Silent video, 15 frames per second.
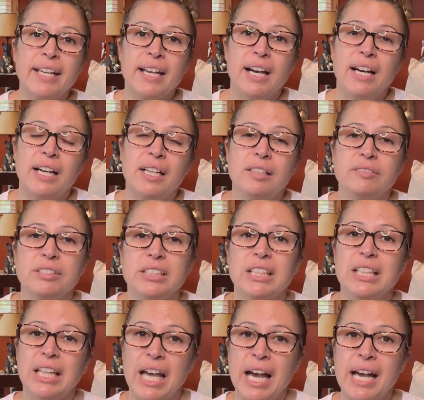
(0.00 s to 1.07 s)
have a
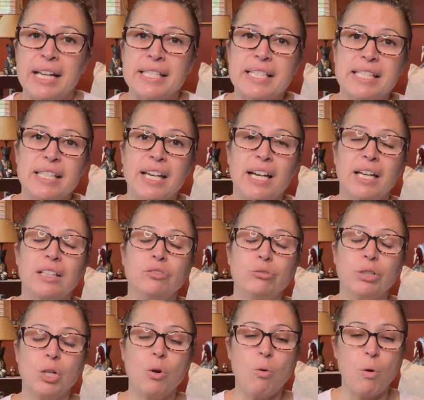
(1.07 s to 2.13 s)
class that
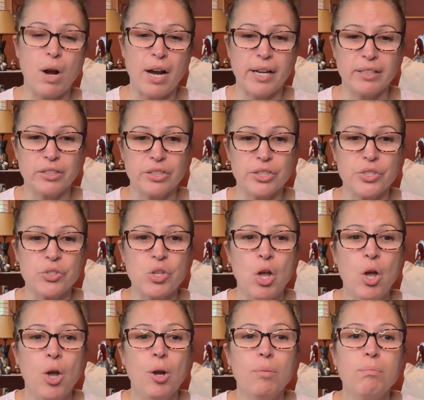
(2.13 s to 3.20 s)
requires
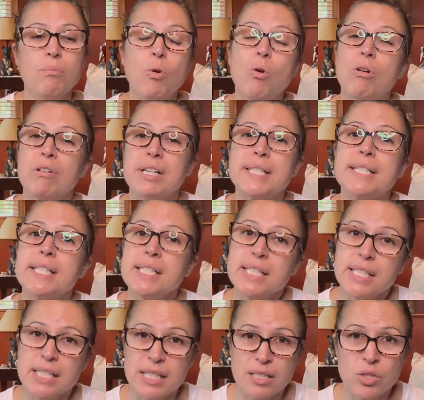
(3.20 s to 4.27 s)
more
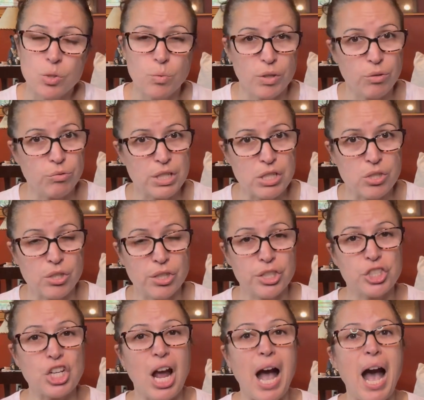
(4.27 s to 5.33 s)
assistance with
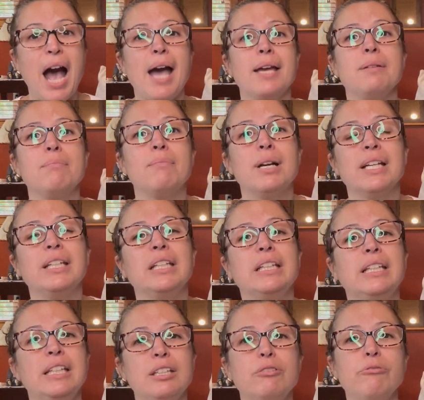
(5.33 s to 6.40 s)
research, I might
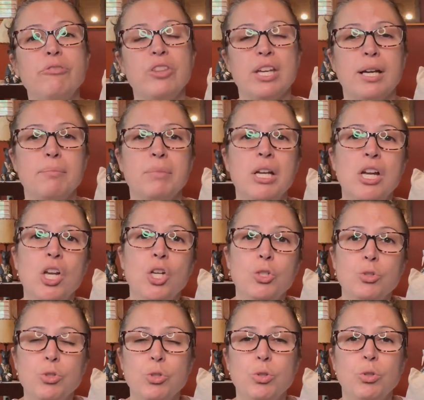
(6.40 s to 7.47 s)
give them
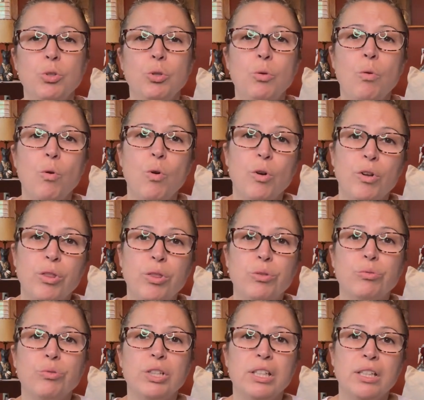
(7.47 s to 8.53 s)
2 or
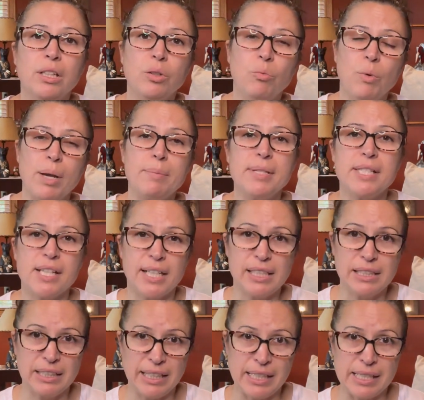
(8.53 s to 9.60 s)
3 website
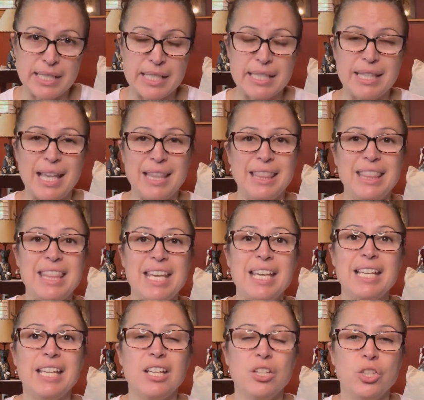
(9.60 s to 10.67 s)
links that they
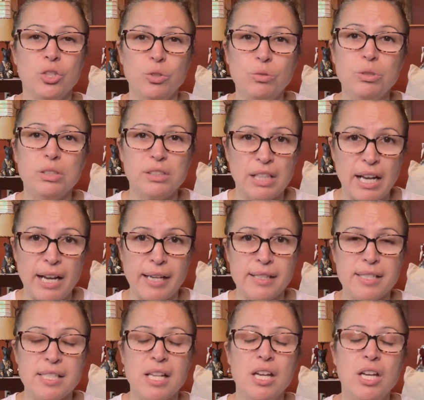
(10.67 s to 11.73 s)
can utilize